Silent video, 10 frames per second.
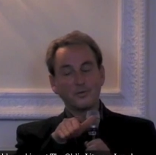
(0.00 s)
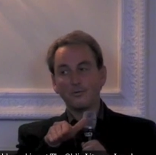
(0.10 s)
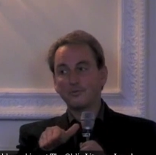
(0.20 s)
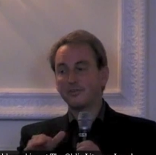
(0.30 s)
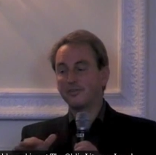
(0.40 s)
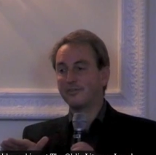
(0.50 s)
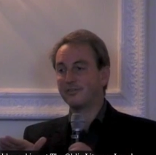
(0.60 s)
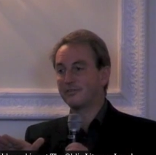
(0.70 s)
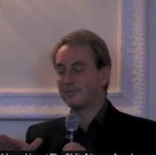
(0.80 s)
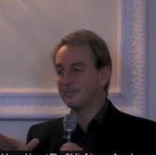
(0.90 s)
through the auction
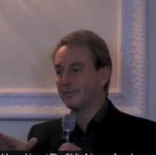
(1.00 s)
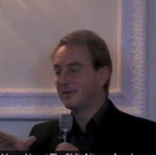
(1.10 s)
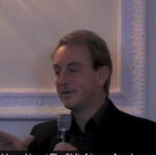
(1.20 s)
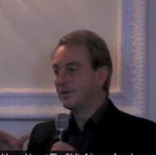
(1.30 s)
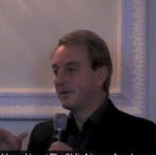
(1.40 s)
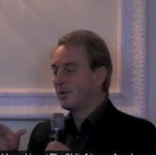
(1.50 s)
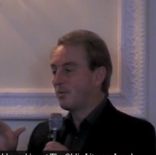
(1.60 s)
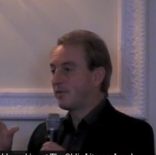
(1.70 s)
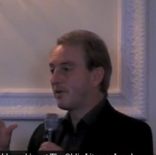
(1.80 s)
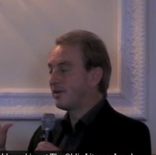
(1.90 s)
system,
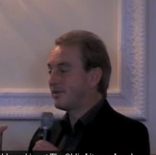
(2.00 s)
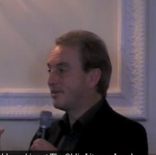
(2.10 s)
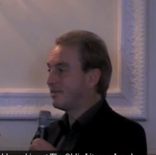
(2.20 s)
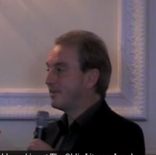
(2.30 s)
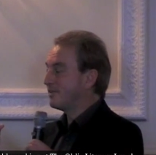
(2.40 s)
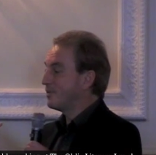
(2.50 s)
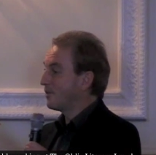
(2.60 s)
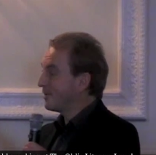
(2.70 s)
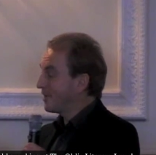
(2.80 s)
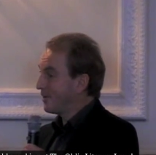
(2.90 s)
where their identity is
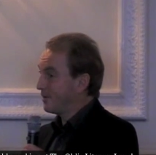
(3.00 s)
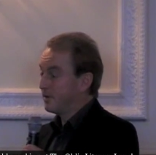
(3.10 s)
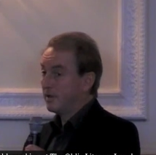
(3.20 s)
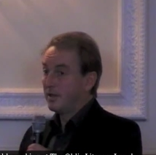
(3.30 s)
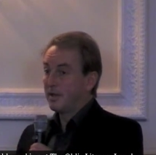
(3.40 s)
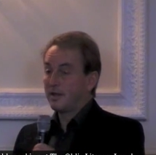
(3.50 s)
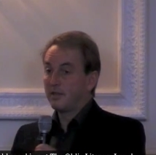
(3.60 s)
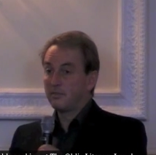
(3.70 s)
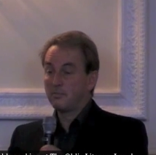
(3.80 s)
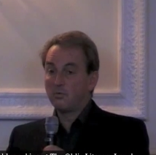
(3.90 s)
not known,
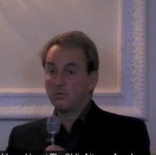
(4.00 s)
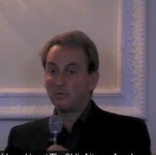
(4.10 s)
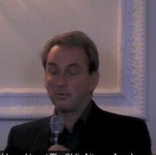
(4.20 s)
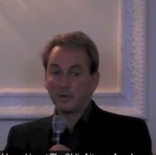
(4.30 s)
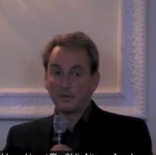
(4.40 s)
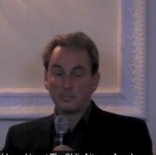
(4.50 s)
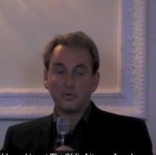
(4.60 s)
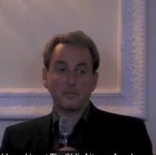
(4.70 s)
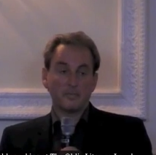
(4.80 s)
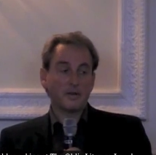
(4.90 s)
uh, the more, uh, to
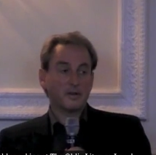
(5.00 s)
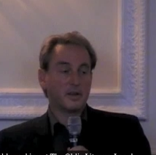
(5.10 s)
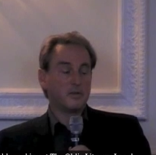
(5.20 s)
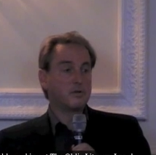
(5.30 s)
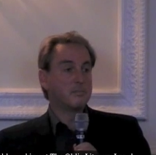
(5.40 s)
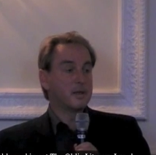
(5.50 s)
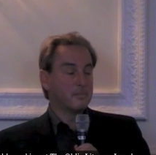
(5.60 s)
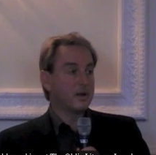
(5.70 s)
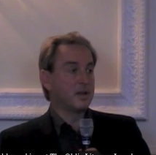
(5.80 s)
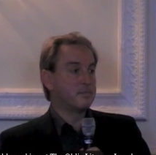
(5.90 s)
put it bluntly, you can
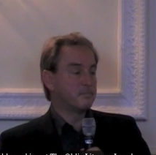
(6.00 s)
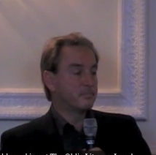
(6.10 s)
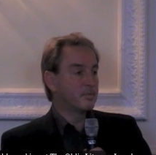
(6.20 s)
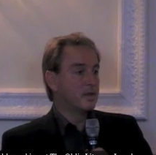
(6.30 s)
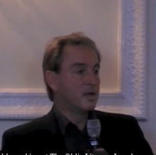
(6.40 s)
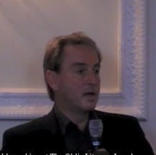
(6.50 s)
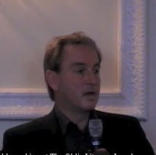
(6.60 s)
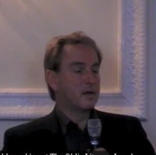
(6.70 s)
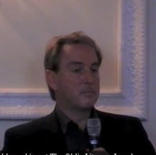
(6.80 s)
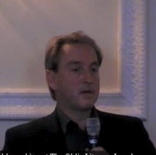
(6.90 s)
make money.
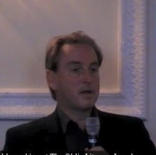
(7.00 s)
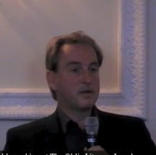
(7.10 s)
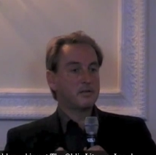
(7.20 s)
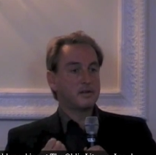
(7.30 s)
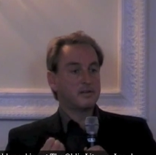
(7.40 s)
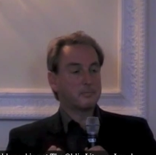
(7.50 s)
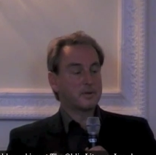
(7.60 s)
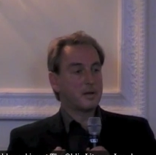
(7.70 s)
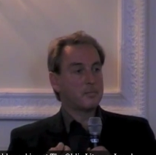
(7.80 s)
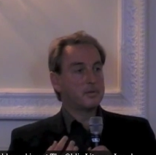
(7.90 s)
Um, and it's
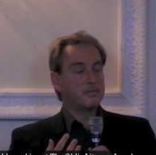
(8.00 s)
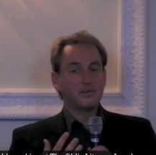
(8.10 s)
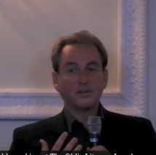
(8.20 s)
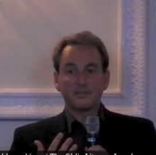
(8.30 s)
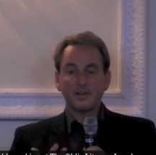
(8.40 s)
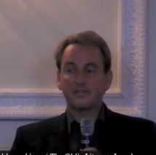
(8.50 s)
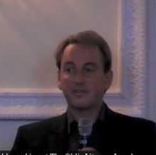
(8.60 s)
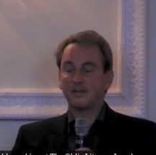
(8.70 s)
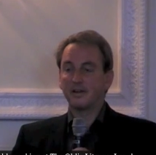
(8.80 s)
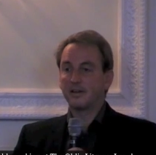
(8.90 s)
become a bit of a
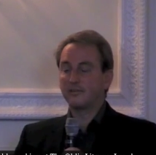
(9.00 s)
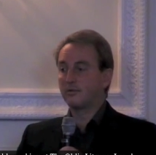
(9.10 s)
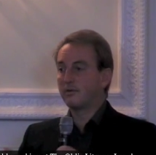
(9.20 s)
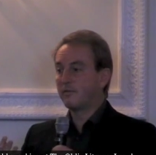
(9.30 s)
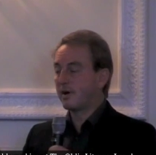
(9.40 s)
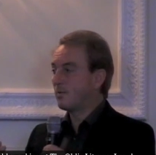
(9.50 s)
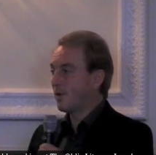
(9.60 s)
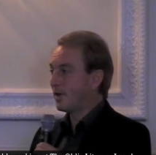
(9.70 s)
necessity, unless you're a very